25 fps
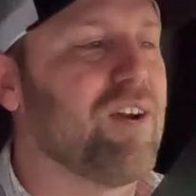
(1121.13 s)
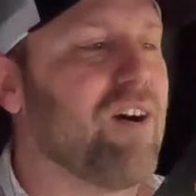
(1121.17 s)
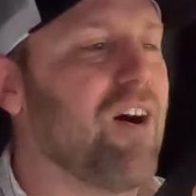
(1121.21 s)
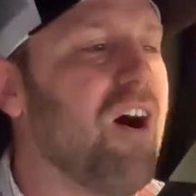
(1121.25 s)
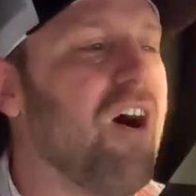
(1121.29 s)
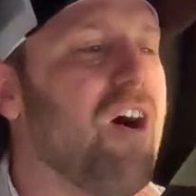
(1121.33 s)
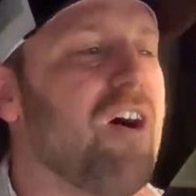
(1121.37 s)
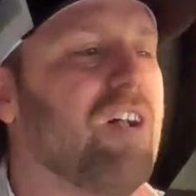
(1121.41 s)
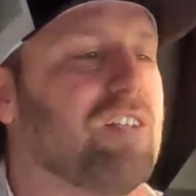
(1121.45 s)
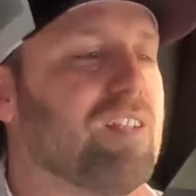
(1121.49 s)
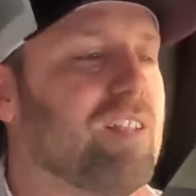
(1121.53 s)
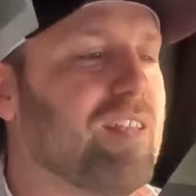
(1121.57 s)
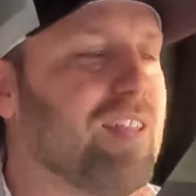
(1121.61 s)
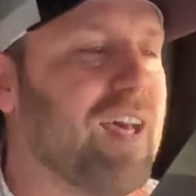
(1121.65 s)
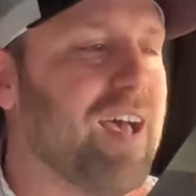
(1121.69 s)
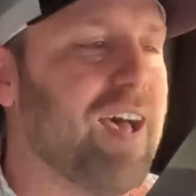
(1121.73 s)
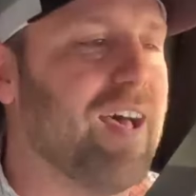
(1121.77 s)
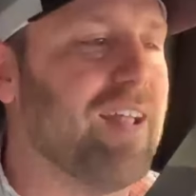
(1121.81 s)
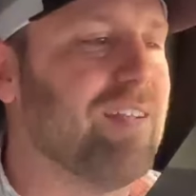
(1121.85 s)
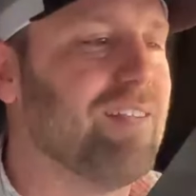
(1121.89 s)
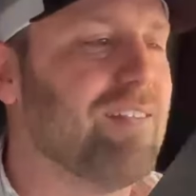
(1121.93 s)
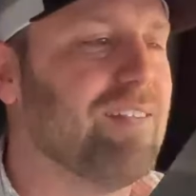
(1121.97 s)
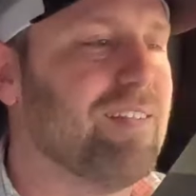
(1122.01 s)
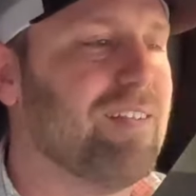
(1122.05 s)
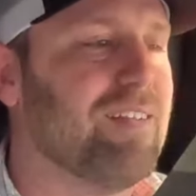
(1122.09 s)
All of
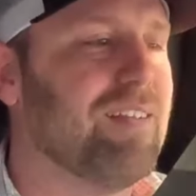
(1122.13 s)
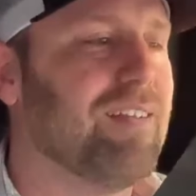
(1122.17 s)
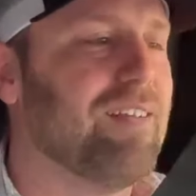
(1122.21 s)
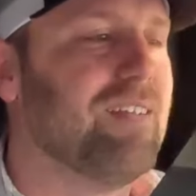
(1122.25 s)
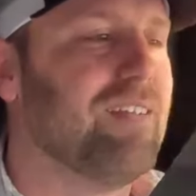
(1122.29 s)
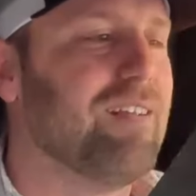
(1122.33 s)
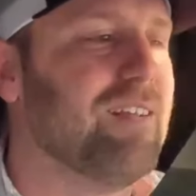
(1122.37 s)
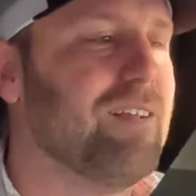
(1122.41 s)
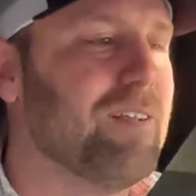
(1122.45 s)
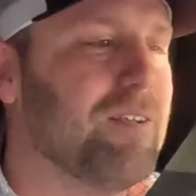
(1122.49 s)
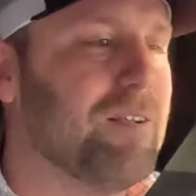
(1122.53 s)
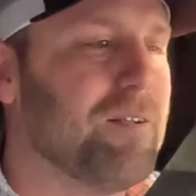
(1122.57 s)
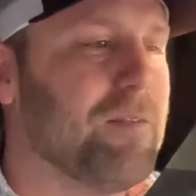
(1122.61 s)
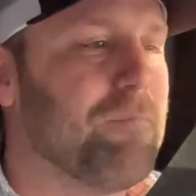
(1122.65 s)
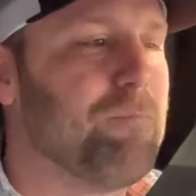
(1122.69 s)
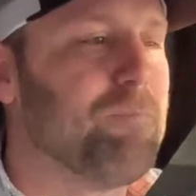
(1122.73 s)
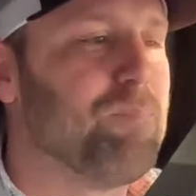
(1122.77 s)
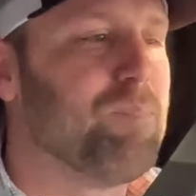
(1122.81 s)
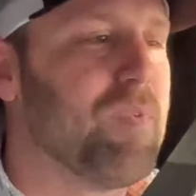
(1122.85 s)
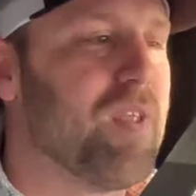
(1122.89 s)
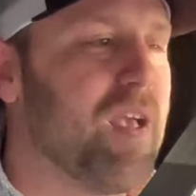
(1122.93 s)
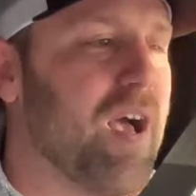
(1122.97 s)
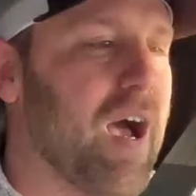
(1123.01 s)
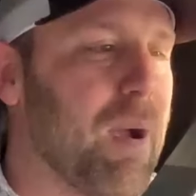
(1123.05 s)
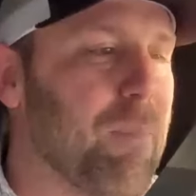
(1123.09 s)

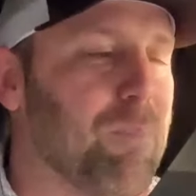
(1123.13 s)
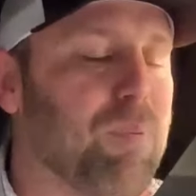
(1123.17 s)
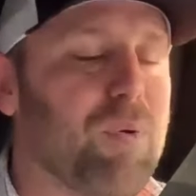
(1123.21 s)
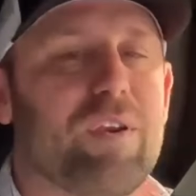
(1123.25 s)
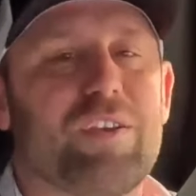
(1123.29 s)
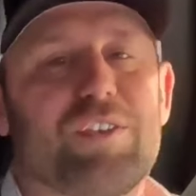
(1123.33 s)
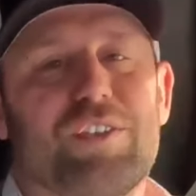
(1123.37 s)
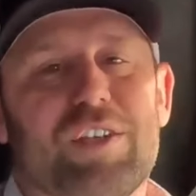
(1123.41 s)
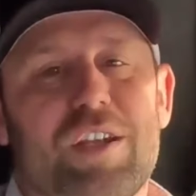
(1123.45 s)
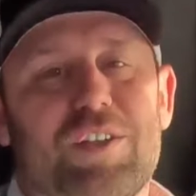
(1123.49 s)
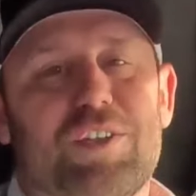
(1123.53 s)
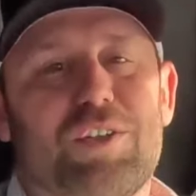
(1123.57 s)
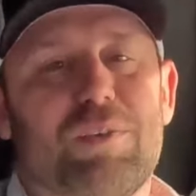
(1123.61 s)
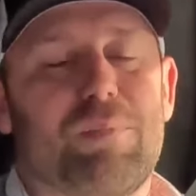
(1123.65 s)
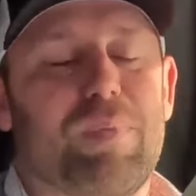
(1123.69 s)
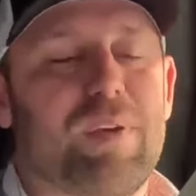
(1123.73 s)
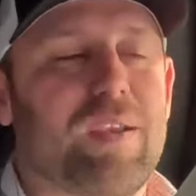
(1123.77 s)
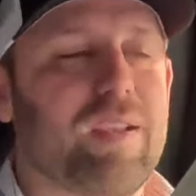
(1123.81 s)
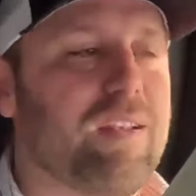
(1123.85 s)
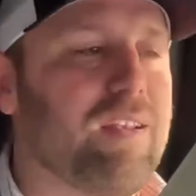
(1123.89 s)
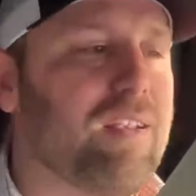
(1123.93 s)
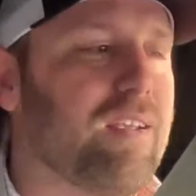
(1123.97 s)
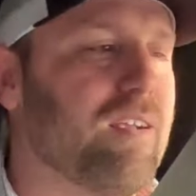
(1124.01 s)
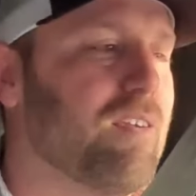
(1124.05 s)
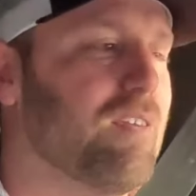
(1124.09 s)
that. I appreciate you
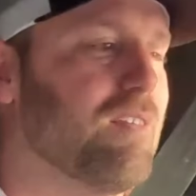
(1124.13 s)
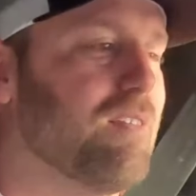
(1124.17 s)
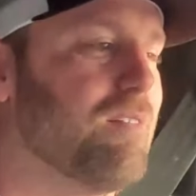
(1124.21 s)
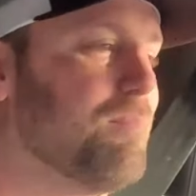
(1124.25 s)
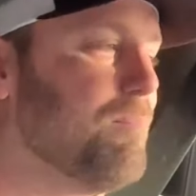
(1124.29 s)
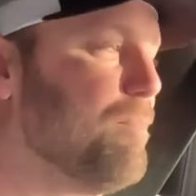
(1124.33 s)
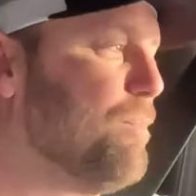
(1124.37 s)
being here.